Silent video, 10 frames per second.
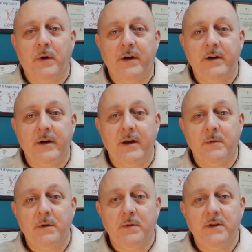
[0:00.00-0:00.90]
your
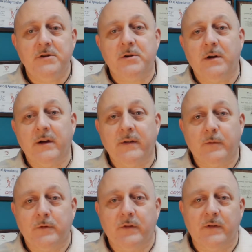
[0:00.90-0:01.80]
MEP drawings,
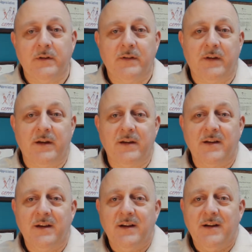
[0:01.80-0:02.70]
which is going to take
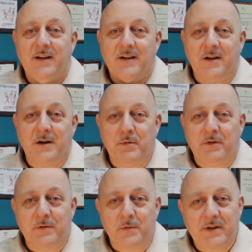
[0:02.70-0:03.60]
a
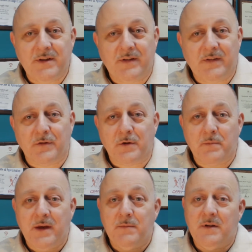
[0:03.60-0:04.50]
couple of weeks or
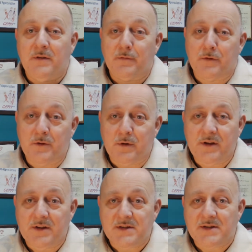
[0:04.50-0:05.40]
maybe 3
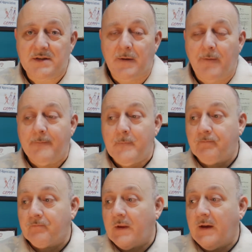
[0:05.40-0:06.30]
weeks.
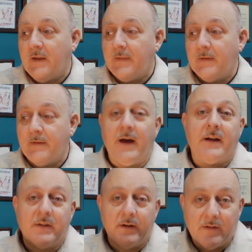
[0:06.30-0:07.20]
And
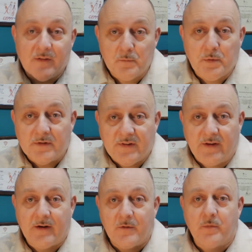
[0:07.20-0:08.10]
that's on a simple
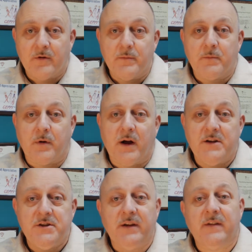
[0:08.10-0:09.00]
tenant improvement
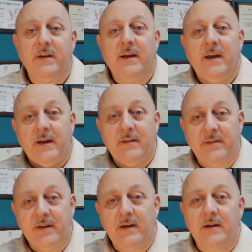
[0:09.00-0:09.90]
project. And
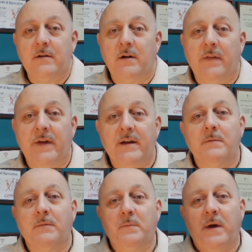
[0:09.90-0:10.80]
then all that
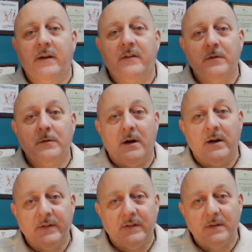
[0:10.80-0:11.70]
comes back to
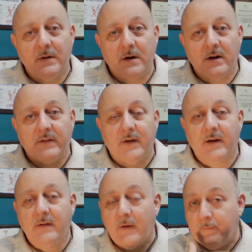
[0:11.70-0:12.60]
us as the
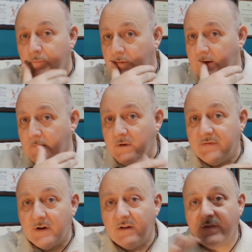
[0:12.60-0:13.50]
architect, and we
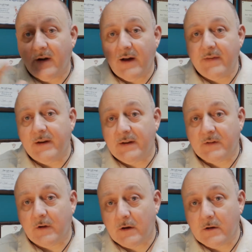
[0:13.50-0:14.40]
verify that
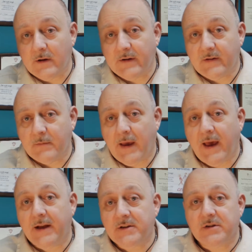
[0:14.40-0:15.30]
it's all going to
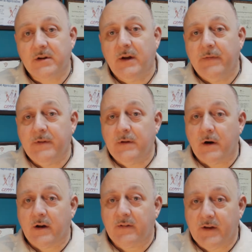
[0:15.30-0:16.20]
match the
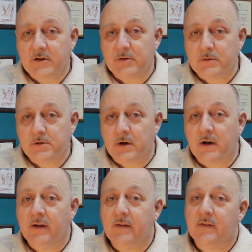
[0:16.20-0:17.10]
architectural
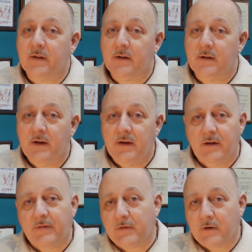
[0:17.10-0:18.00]
drawings, and
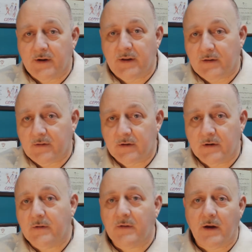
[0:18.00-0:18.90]
if there are any interior
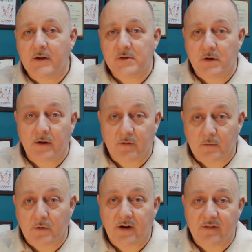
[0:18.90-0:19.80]
design drawings
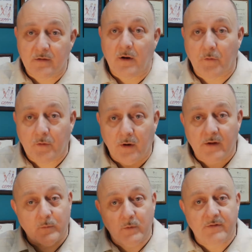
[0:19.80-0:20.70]
or whatever, all the
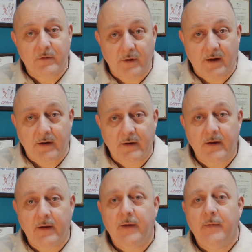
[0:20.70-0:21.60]
drawings we've created.
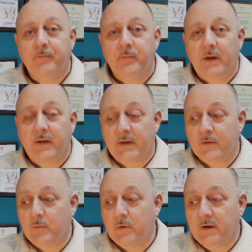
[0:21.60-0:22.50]
And
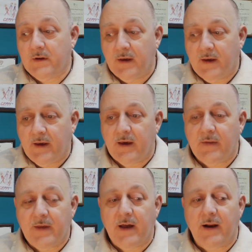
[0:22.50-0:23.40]
then we
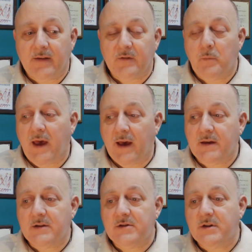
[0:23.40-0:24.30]
hand that as a
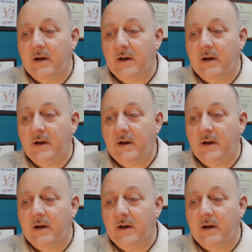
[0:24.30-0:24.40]
package